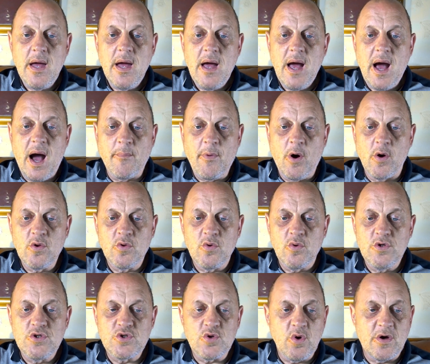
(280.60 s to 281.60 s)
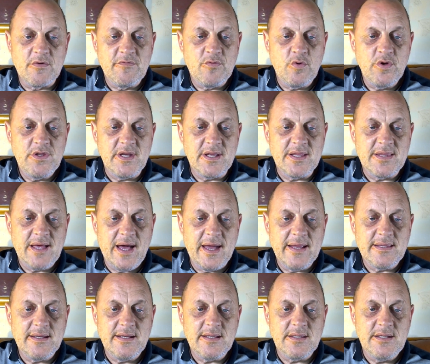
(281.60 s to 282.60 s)
Among those who are voting
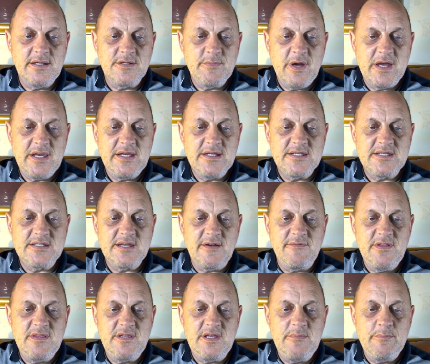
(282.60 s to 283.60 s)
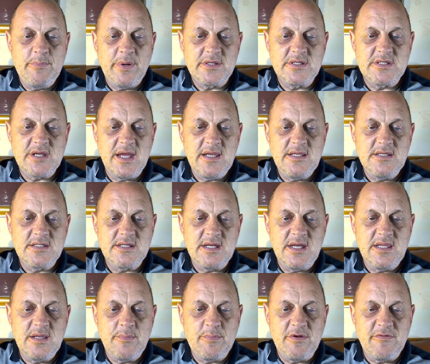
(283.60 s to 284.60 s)
tactically, as many as 17% say they
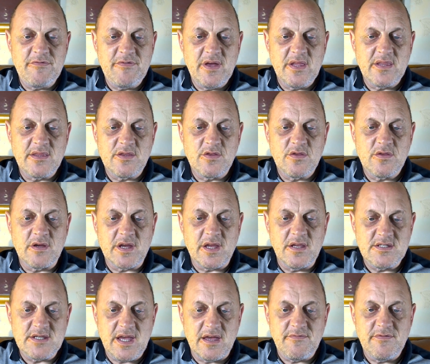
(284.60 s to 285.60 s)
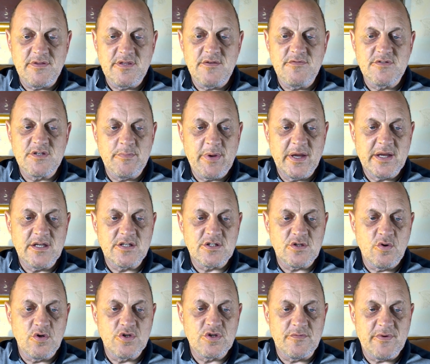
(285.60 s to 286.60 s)
prefer the Conservatives, the biggest
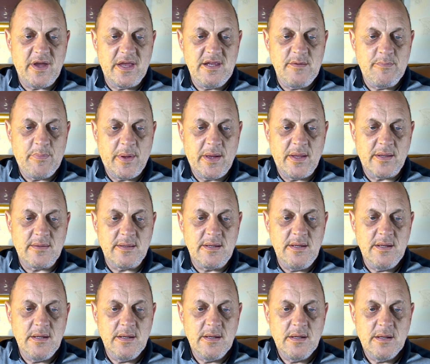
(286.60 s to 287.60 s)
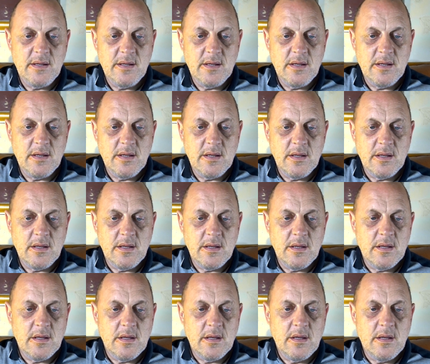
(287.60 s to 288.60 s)
loss of any party.
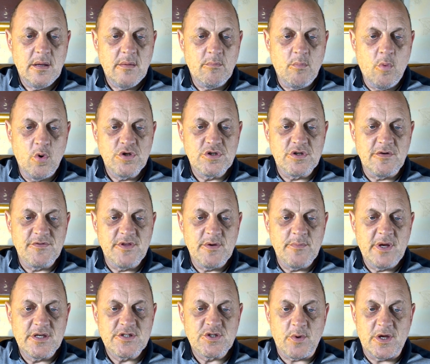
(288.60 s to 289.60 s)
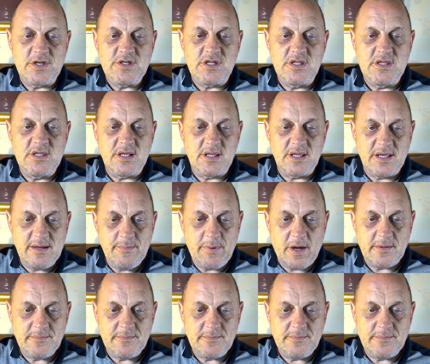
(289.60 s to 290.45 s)
Most of them are switching to Labour.